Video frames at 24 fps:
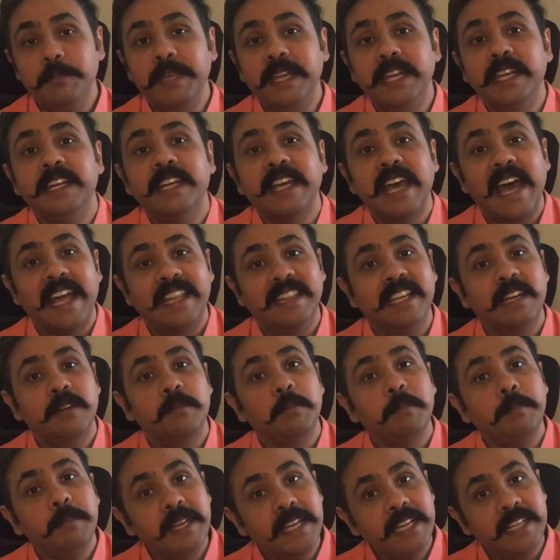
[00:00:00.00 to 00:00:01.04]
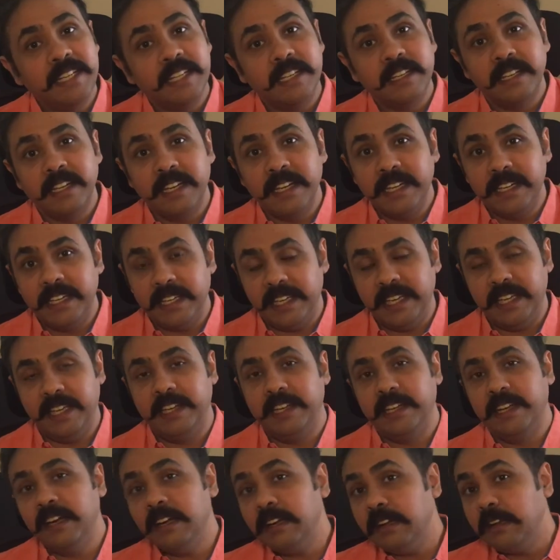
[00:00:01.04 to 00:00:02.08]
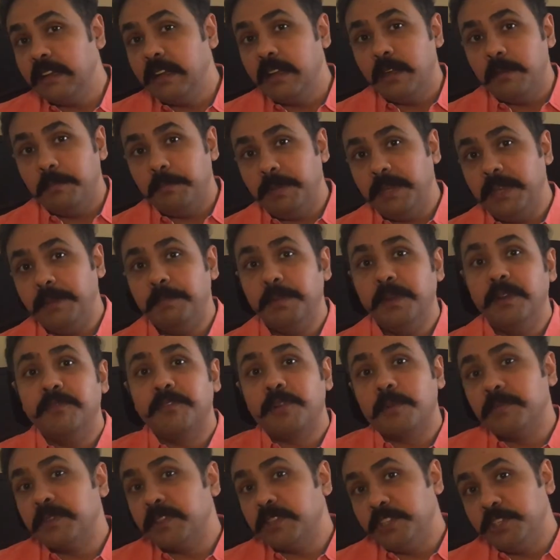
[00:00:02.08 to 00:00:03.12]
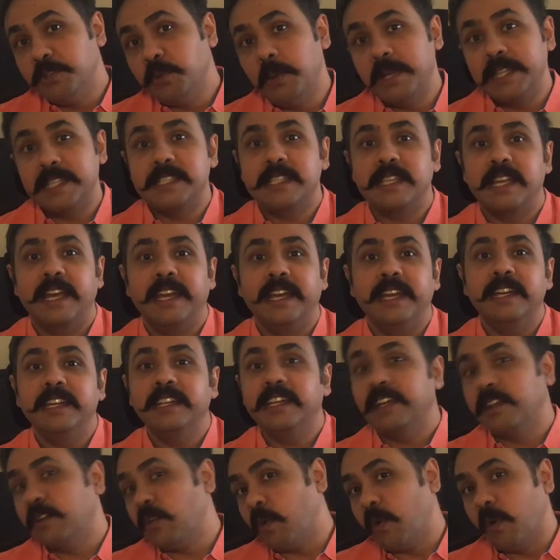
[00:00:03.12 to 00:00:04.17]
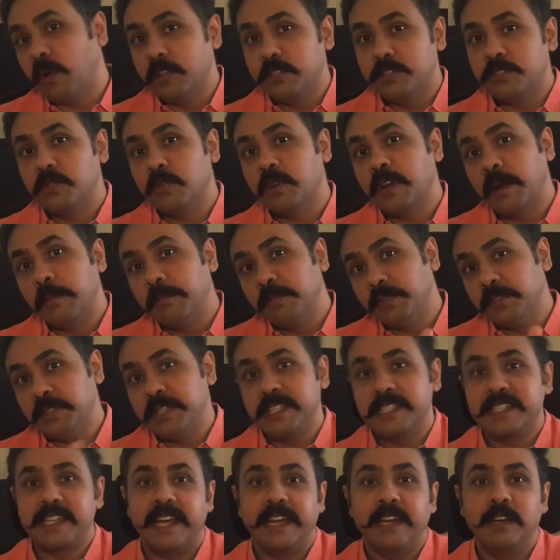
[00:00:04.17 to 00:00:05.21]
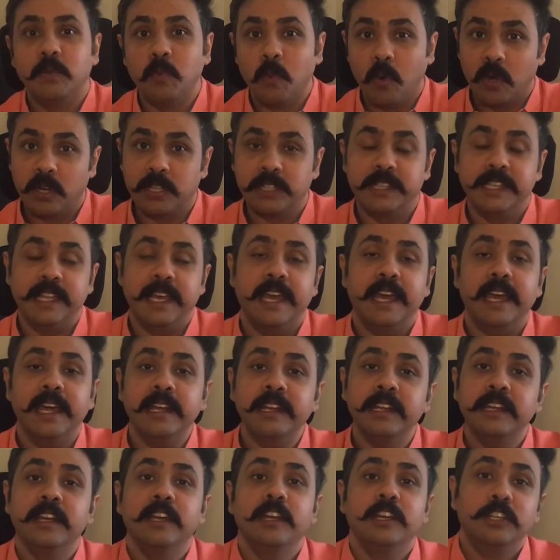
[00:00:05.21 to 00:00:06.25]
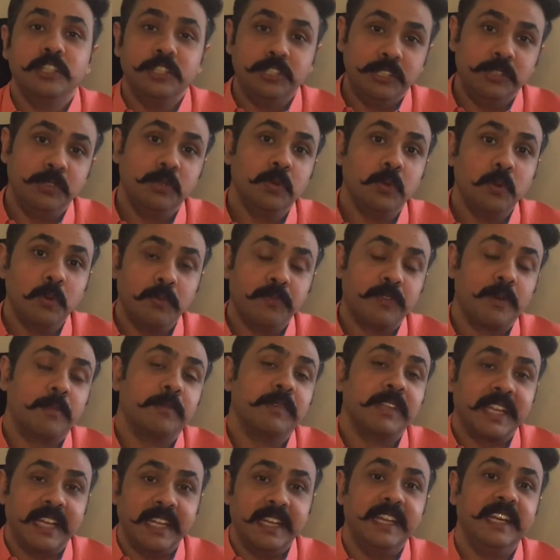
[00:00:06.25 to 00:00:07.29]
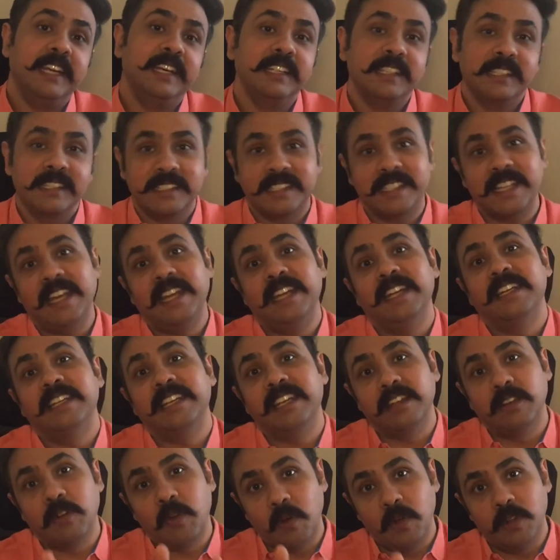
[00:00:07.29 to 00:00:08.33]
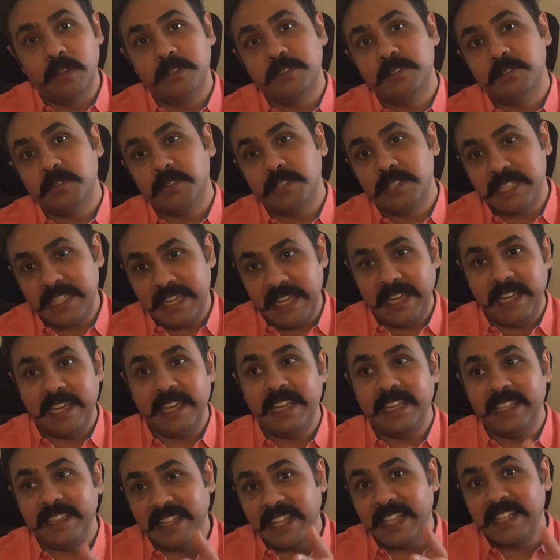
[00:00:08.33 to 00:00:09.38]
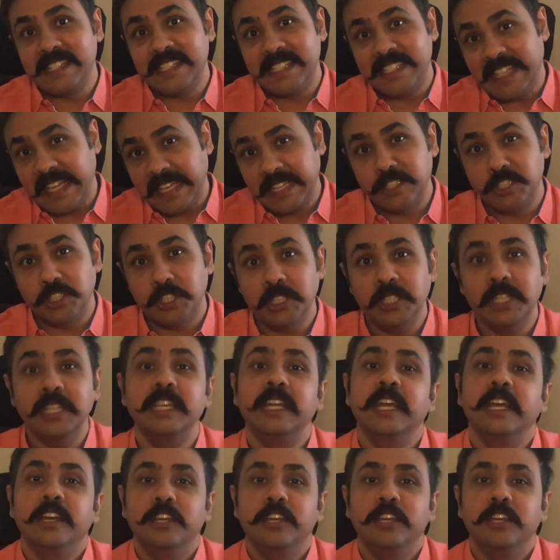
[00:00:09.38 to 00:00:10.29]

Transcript: meet at that meet and greet area. People from the US side can also come to the sidewalk there you from the Canadian side can also stay in that section.